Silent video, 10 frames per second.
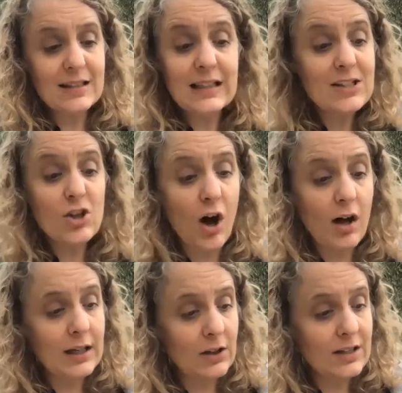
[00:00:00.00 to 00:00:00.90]
"Let's
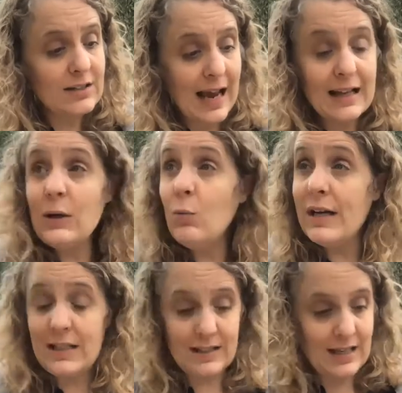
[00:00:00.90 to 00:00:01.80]
all hear exactly what
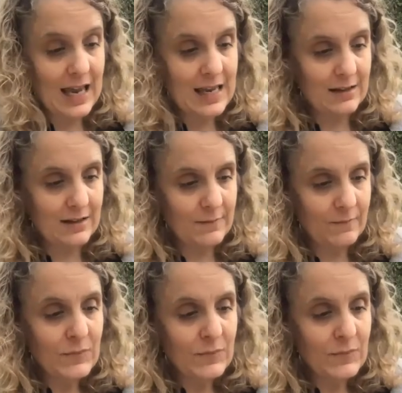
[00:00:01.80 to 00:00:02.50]
it says."